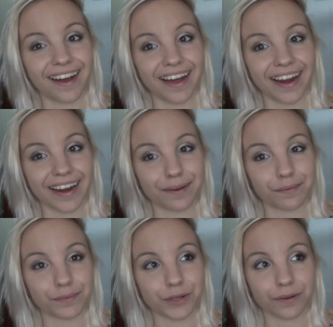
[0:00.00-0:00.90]
I
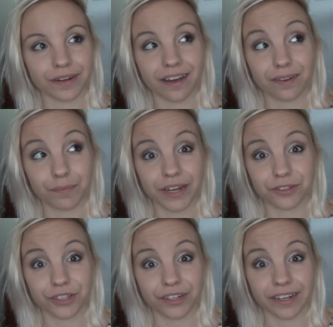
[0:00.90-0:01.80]
am totally
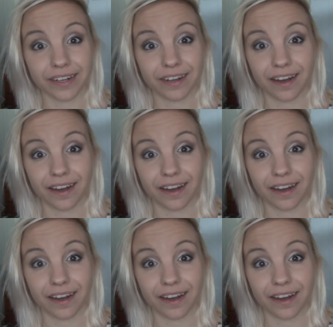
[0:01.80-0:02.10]
unpatriotic.